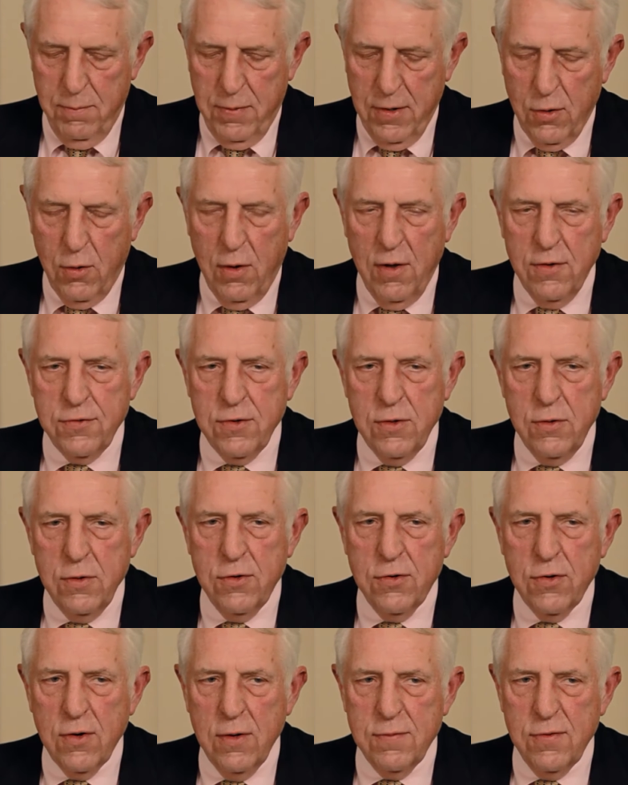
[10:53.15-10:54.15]
but also
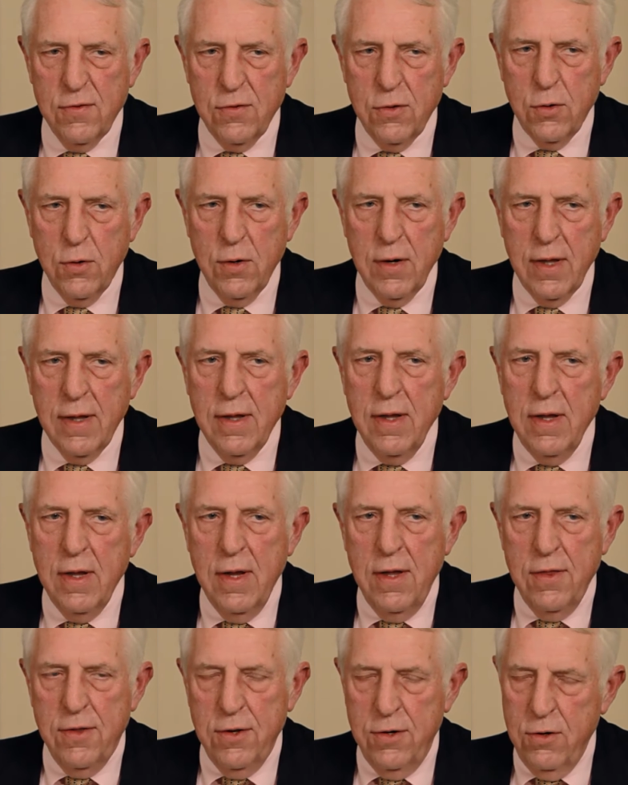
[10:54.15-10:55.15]
in terms of learning
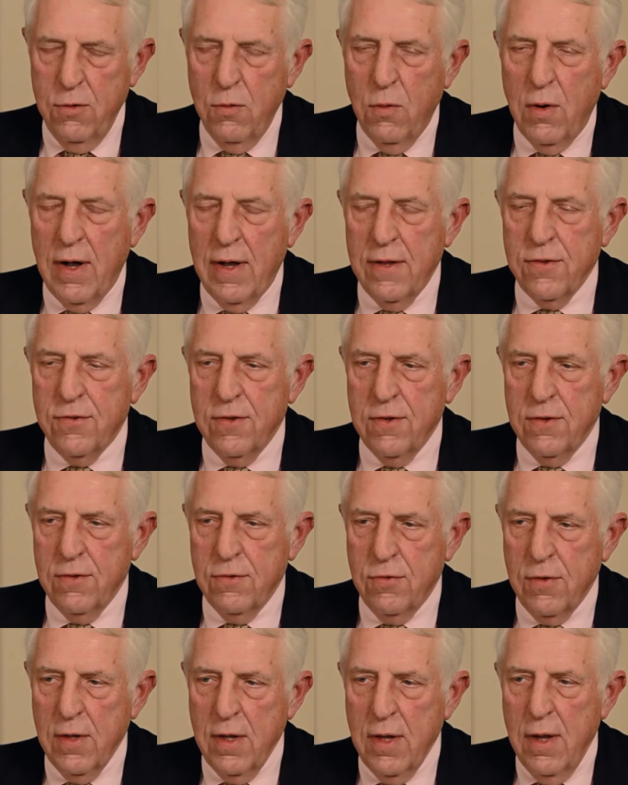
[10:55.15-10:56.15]
the
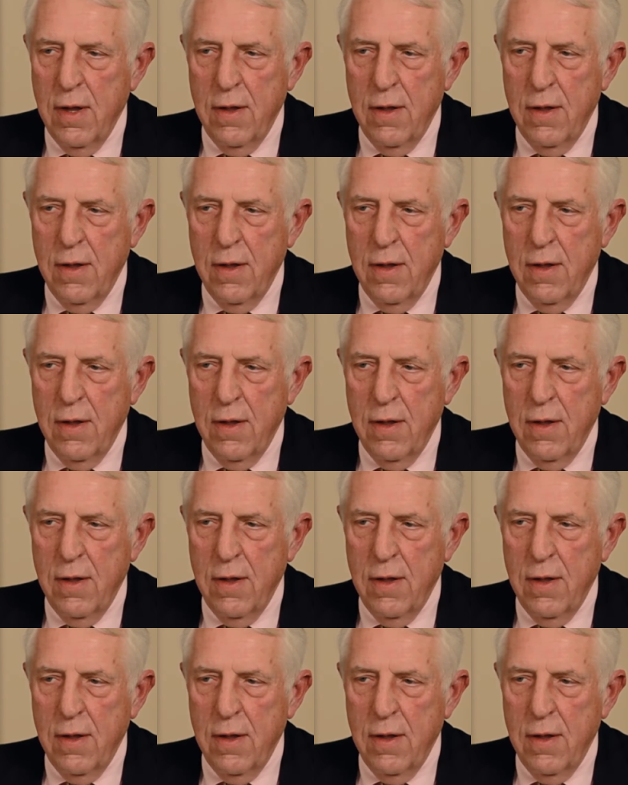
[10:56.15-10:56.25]
nuances,